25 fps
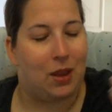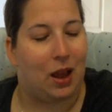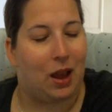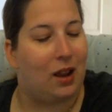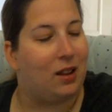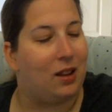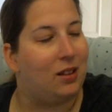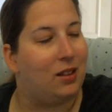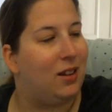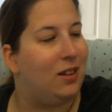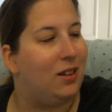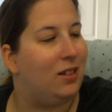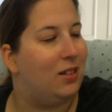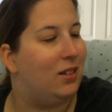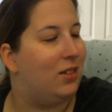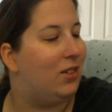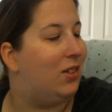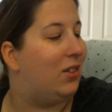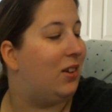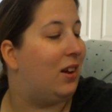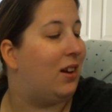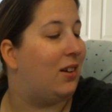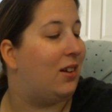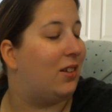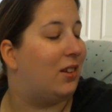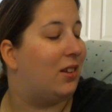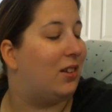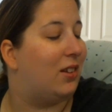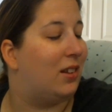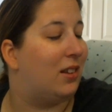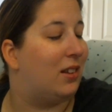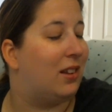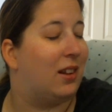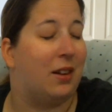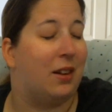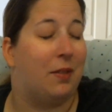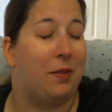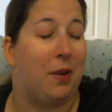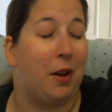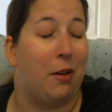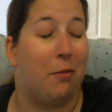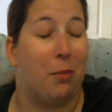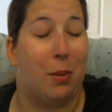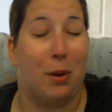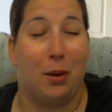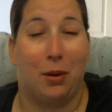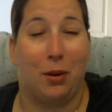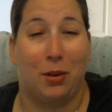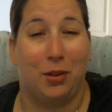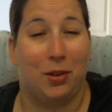I like this size because it's like
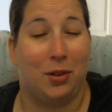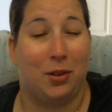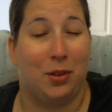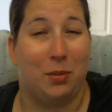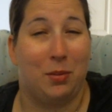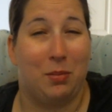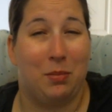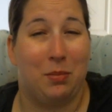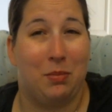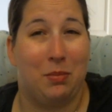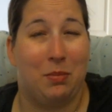$5.